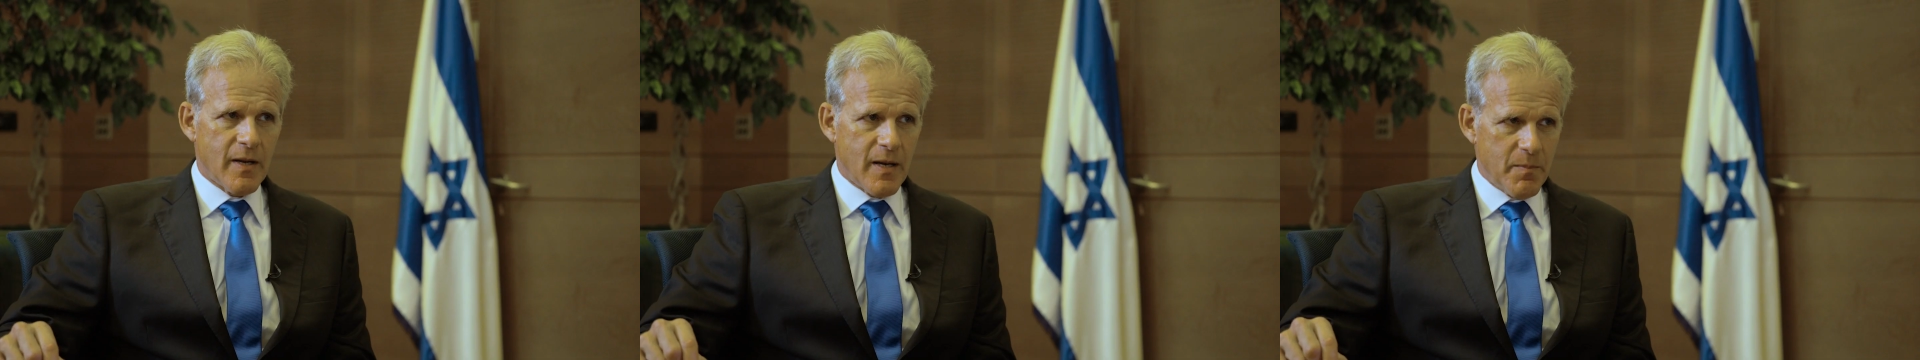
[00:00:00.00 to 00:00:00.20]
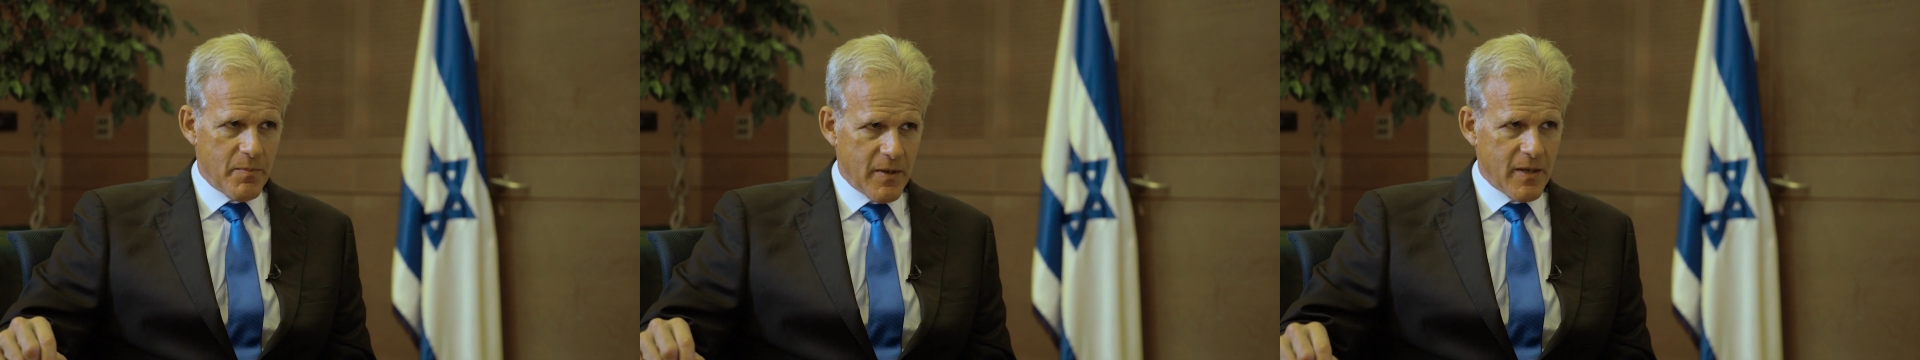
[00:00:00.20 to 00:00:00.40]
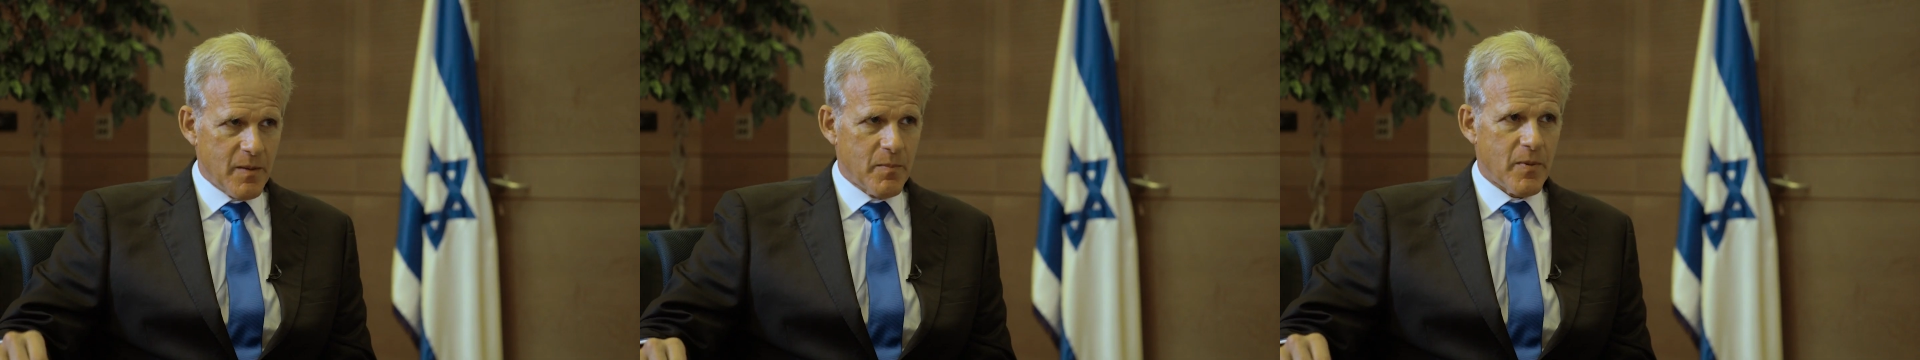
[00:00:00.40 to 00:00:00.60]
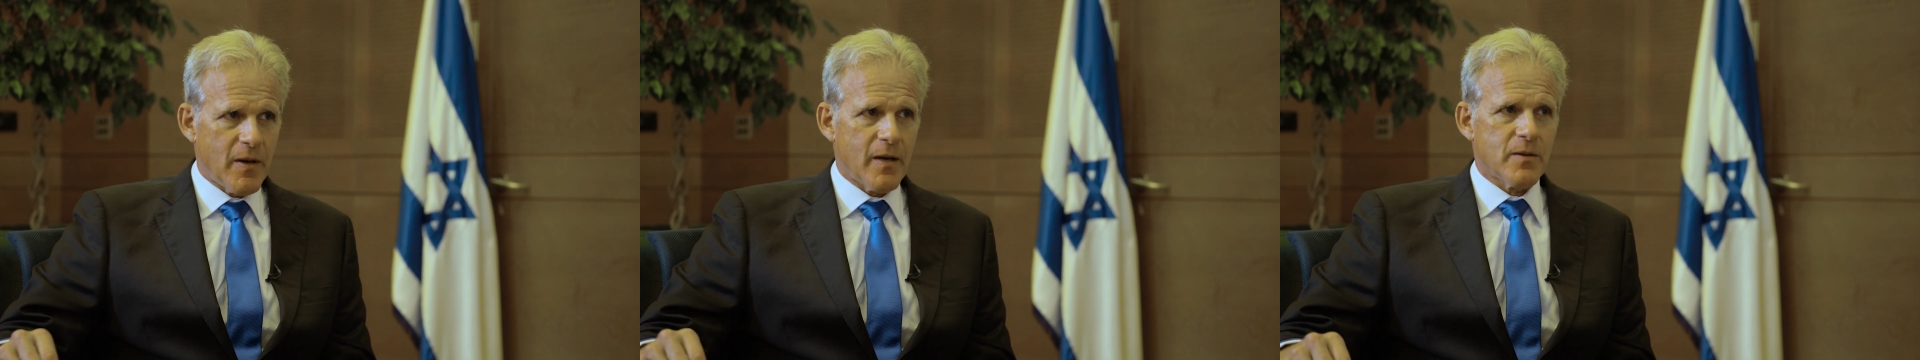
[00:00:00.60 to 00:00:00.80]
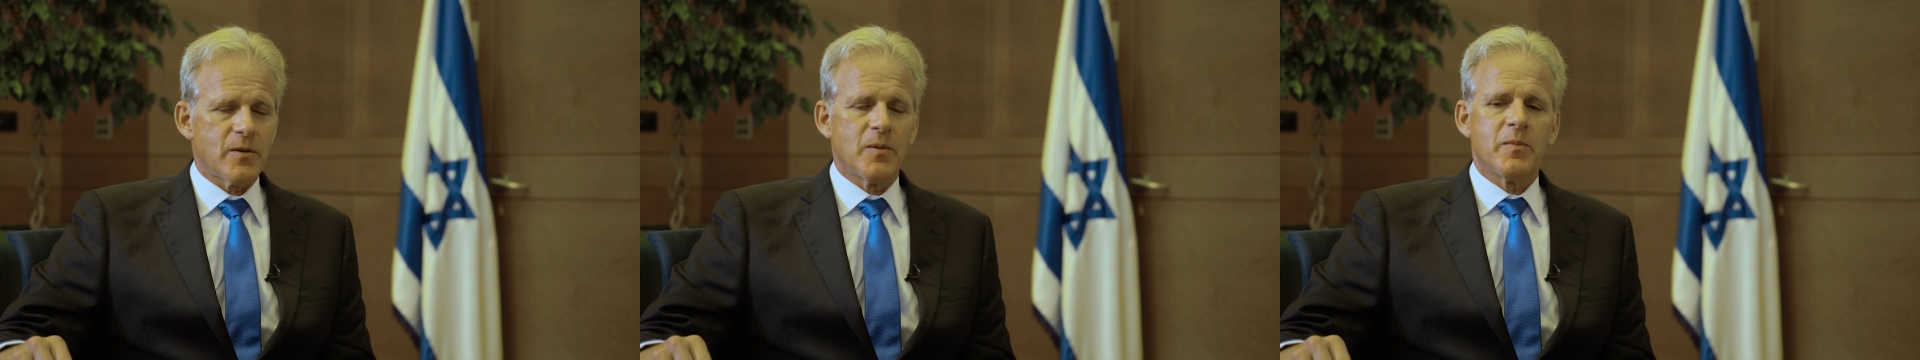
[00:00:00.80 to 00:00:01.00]
And it had a big
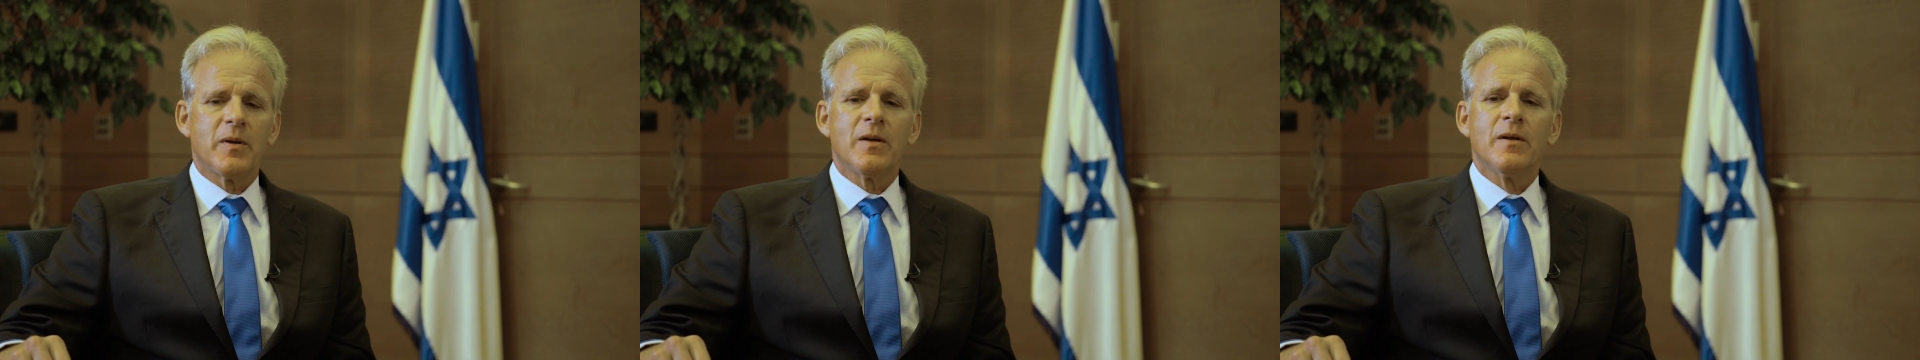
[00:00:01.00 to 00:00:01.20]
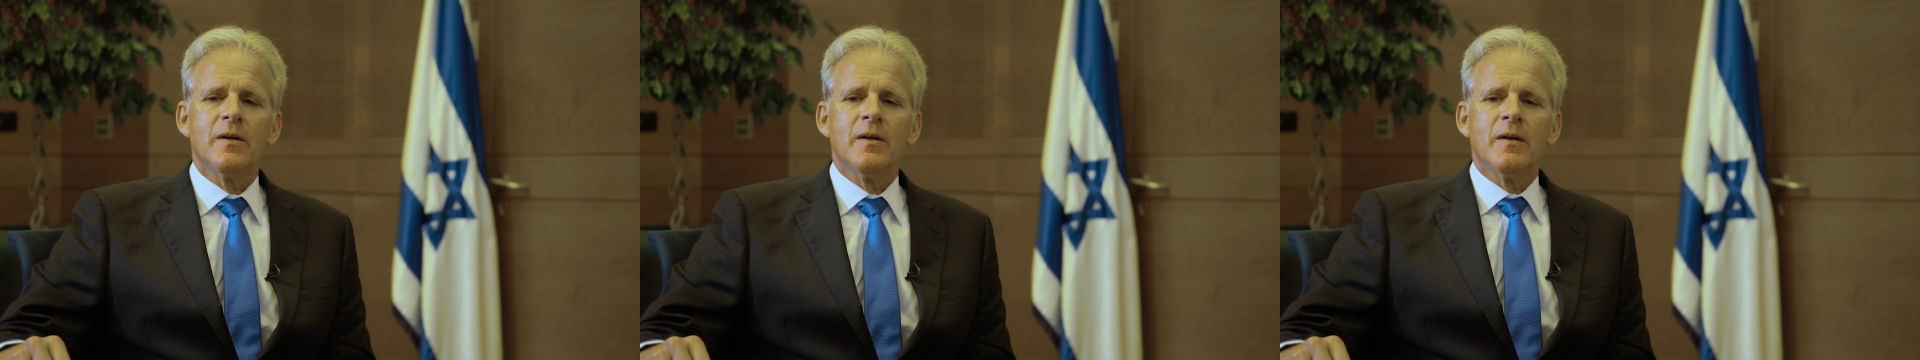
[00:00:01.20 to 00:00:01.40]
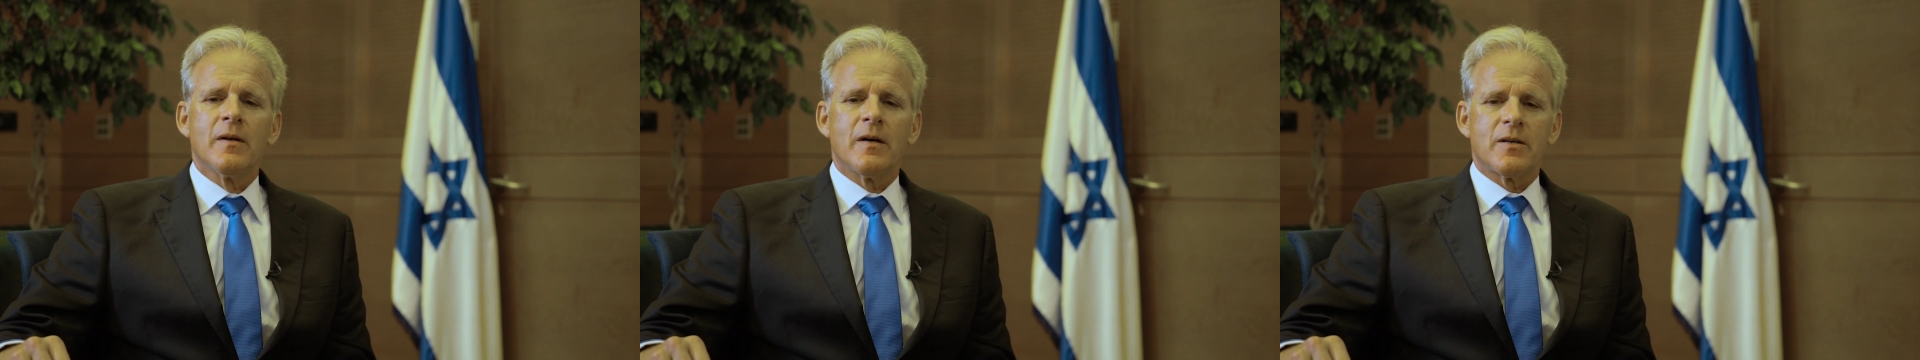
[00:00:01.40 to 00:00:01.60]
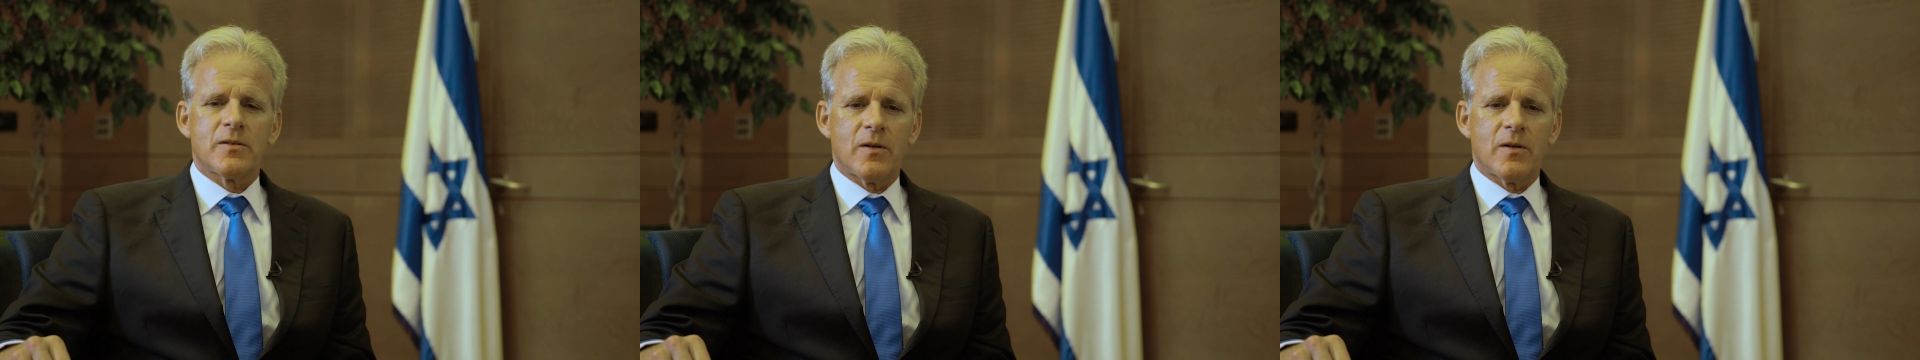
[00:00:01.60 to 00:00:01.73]
impact on me. I